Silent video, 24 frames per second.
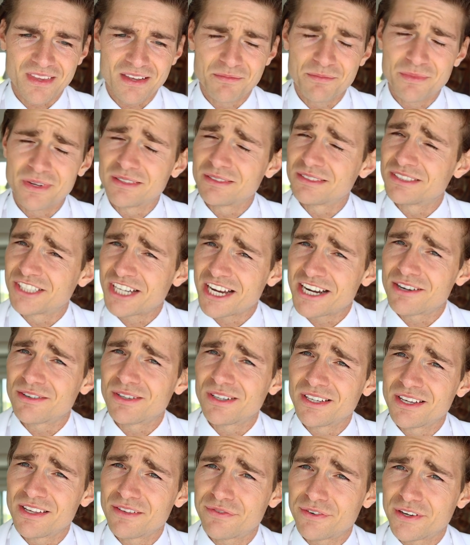but
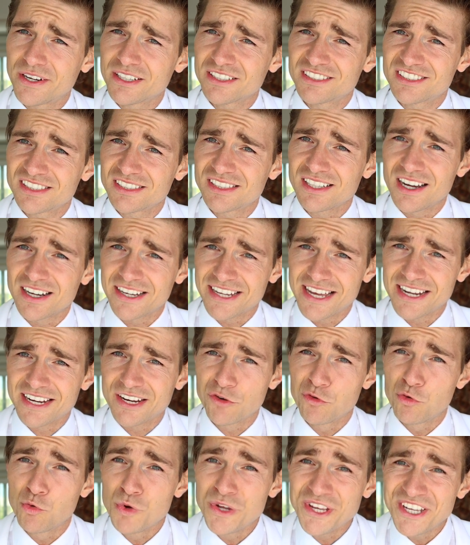generally fragrances are
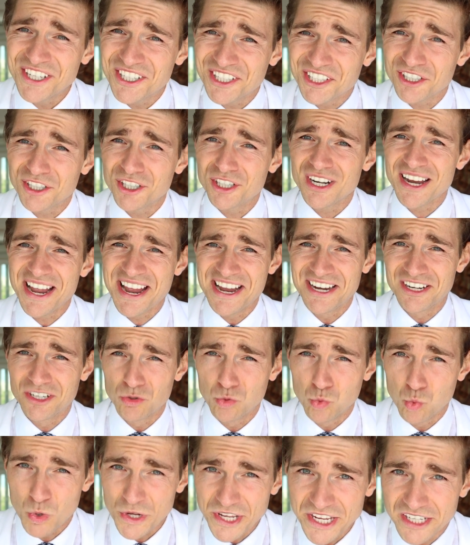getting weaker and
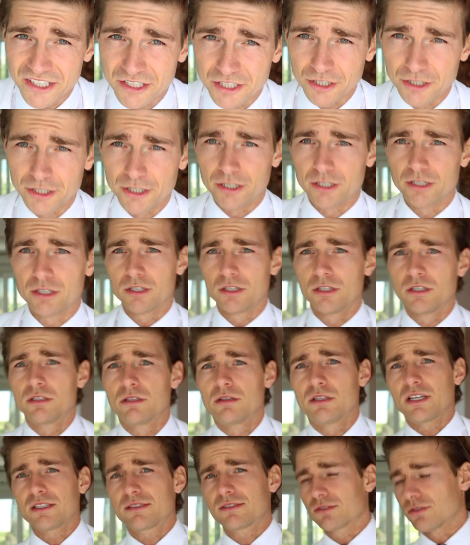weaker.
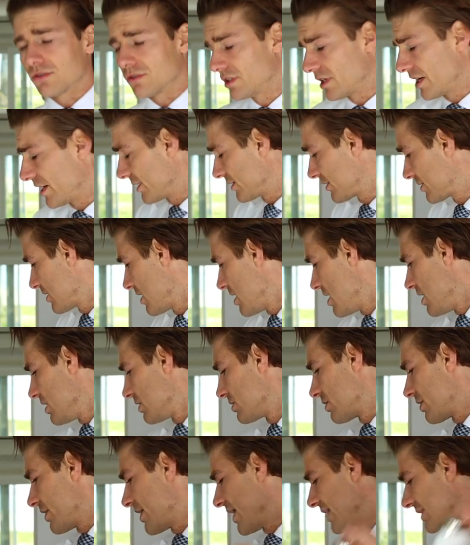Not so nice.
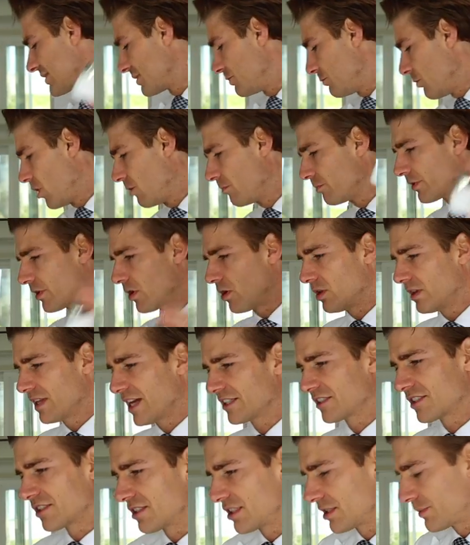So that's Mont Blanc
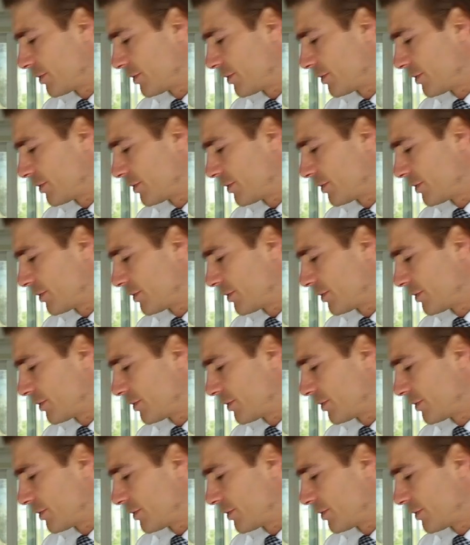Legend